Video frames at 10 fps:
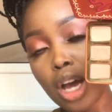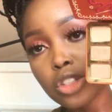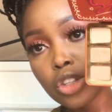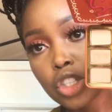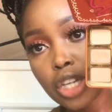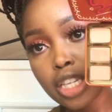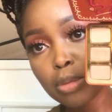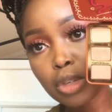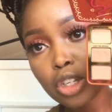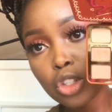So the shades I'm
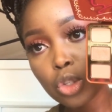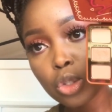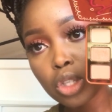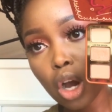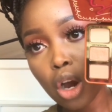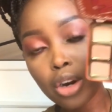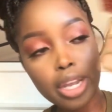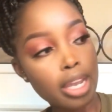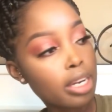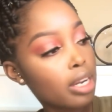going to use are
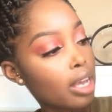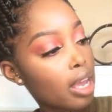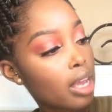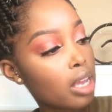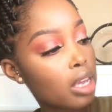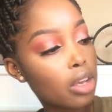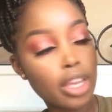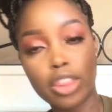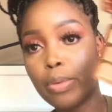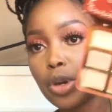in a,
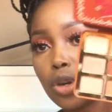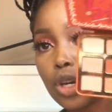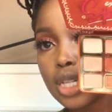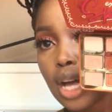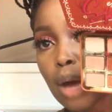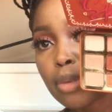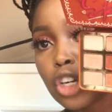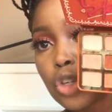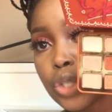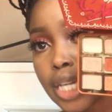okay, there we go. I'm going to
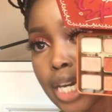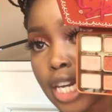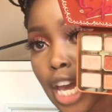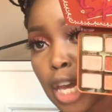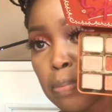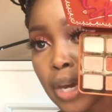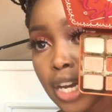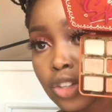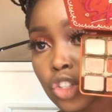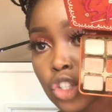use In a
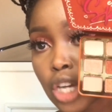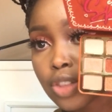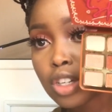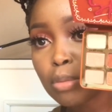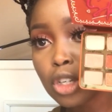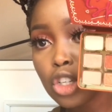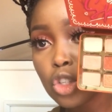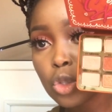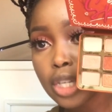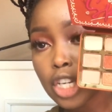Pinch, and then I'm going to
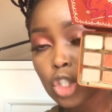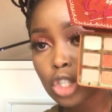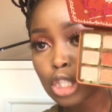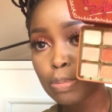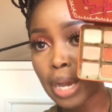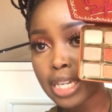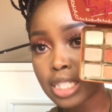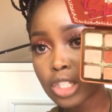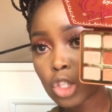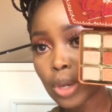use Extra
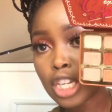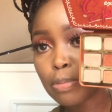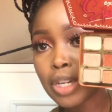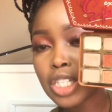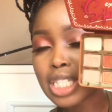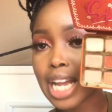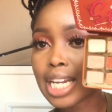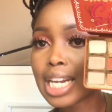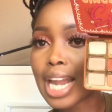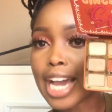Spicy. So In a Pinch is like a
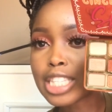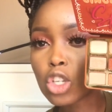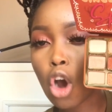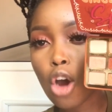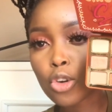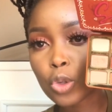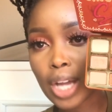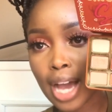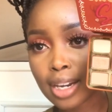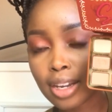light coral
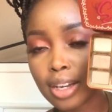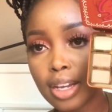color.